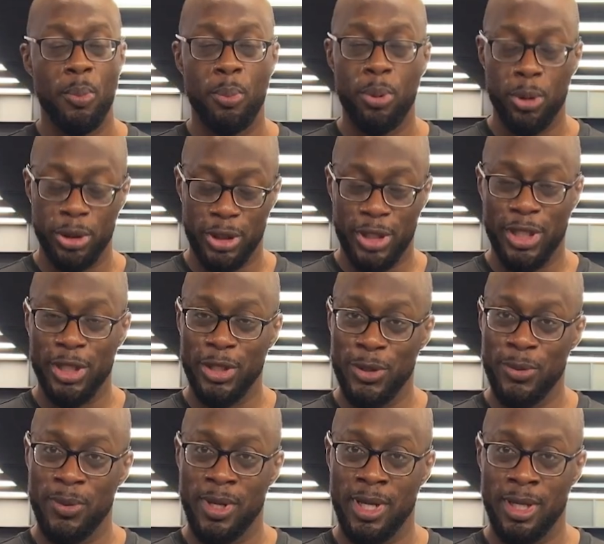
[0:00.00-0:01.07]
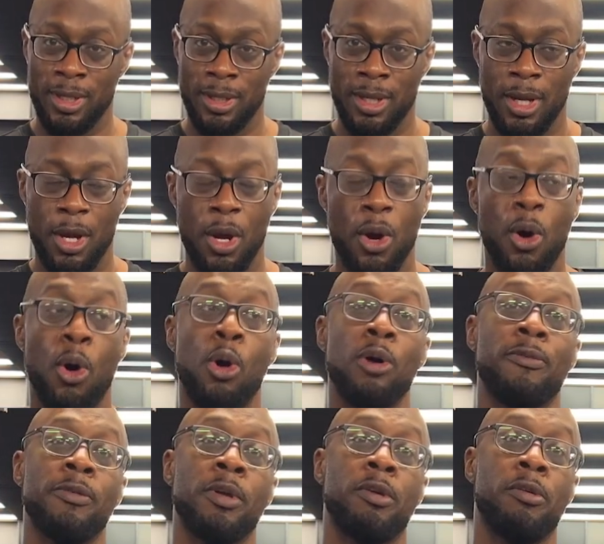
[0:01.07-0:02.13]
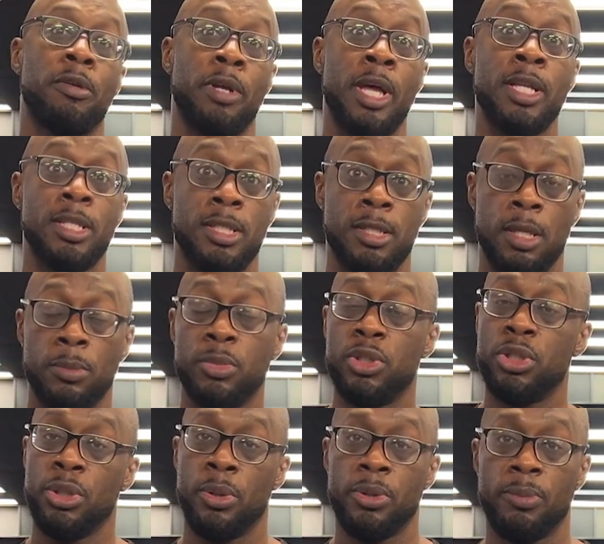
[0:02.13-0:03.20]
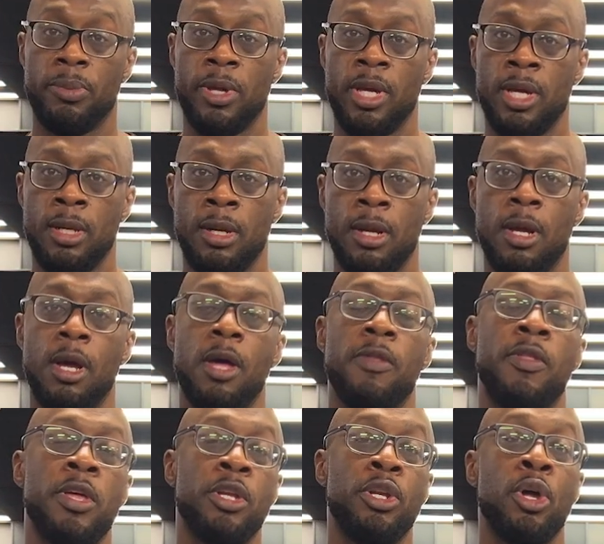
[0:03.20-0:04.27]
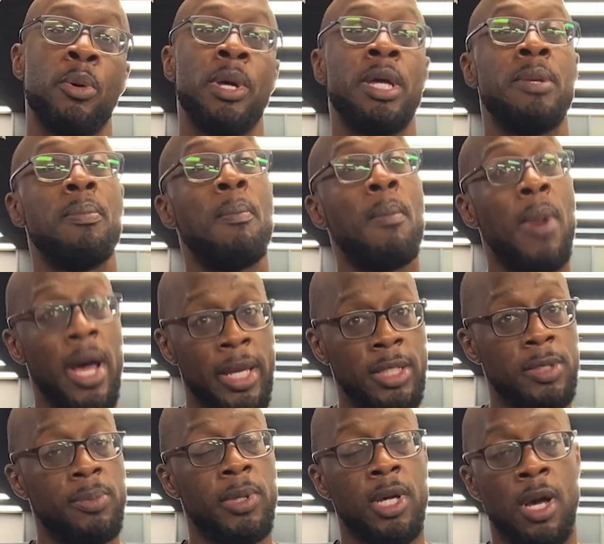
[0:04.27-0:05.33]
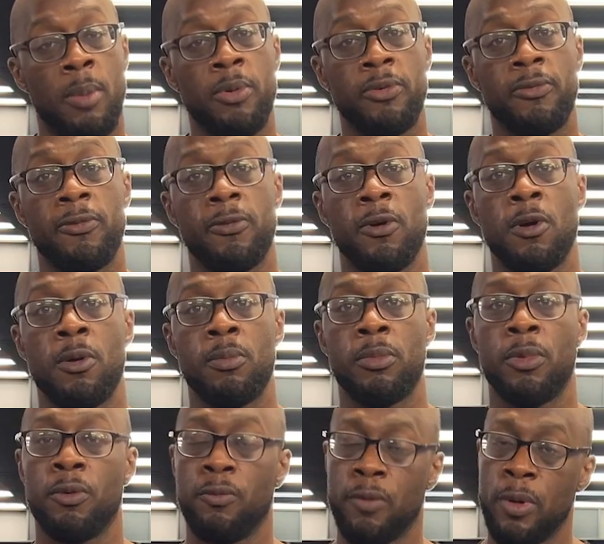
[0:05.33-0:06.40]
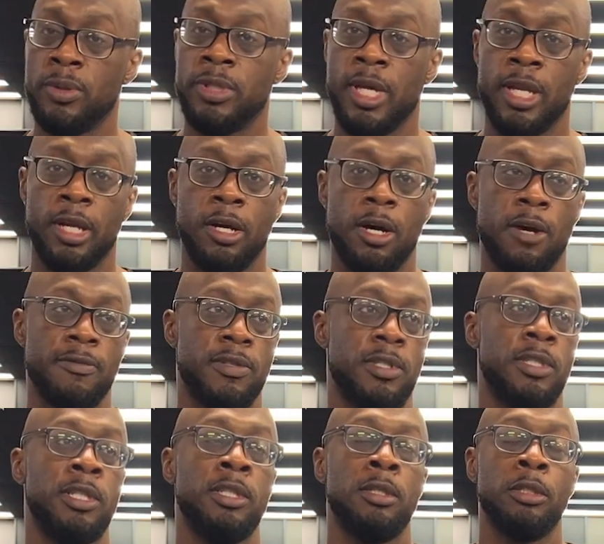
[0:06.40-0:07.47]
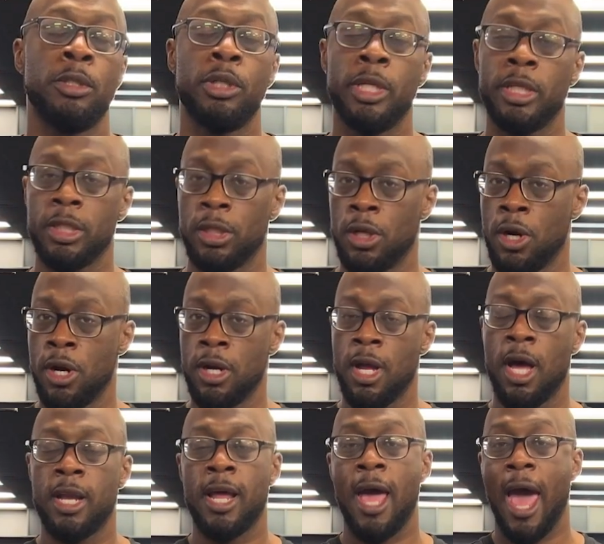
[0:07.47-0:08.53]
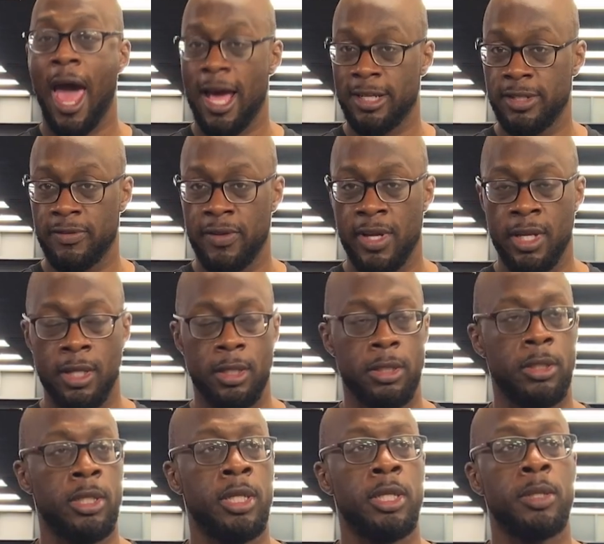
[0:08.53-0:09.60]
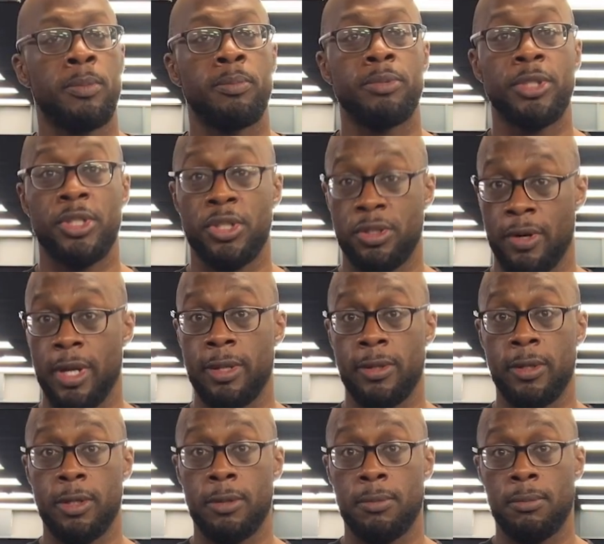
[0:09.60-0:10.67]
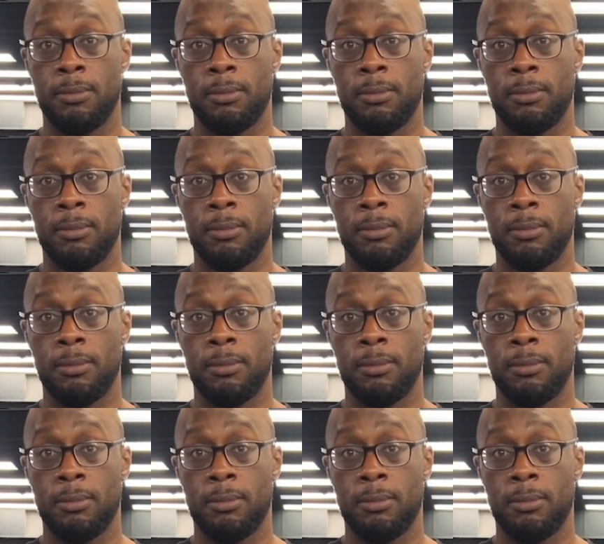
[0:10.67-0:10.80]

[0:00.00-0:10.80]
pushing you in, or if it creates some shoulder pain, then you know it might be coming from the rotator cuffs. You need to learn how to activate it. You need to strengthen it.